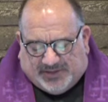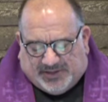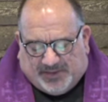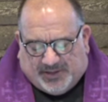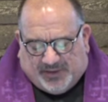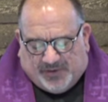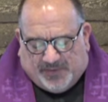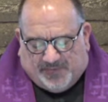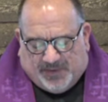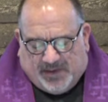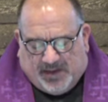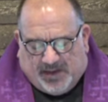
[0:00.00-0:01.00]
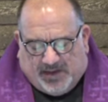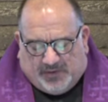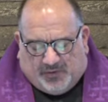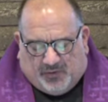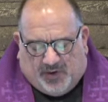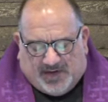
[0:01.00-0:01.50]
to you.
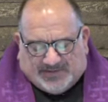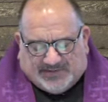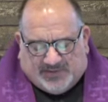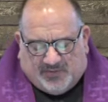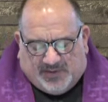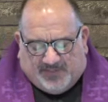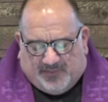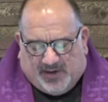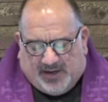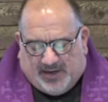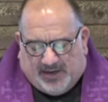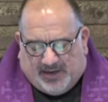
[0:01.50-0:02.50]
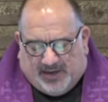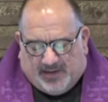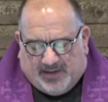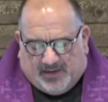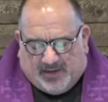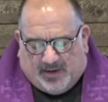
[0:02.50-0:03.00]
In Christ we pray.
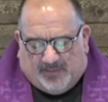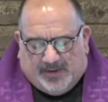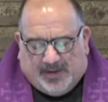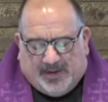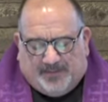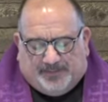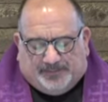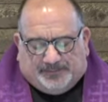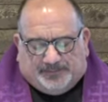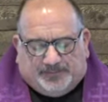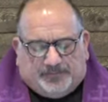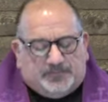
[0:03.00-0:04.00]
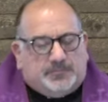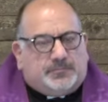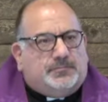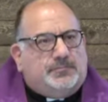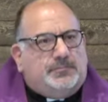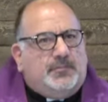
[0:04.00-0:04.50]
Amen.
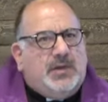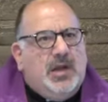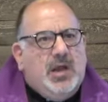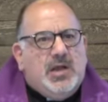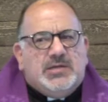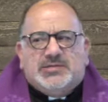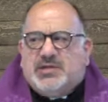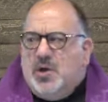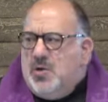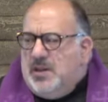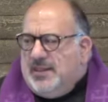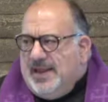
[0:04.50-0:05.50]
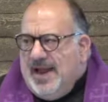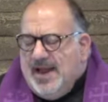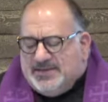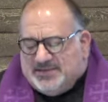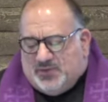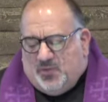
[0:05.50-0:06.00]
So
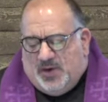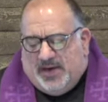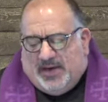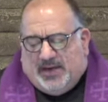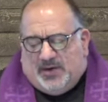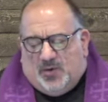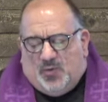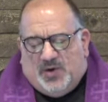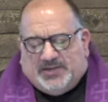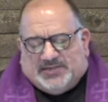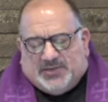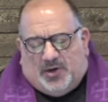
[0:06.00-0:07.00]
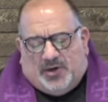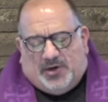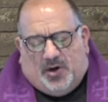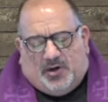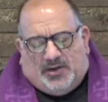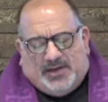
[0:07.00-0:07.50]
last week we started
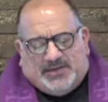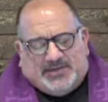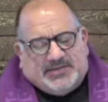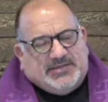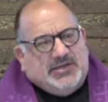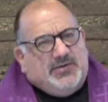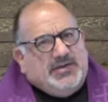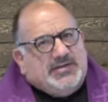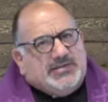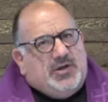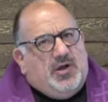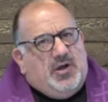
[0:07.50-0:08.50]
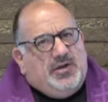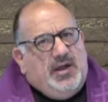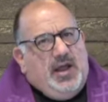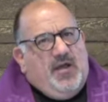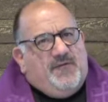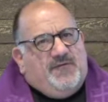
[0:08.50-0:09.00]
our Lenten series called
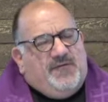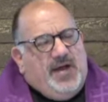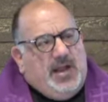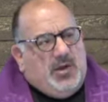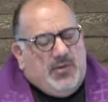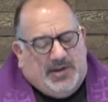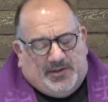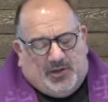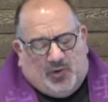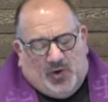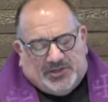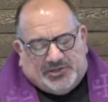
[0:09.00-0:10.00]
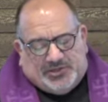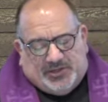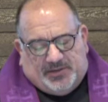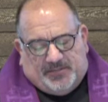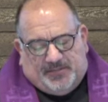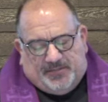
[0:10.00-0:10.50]
Following the Question.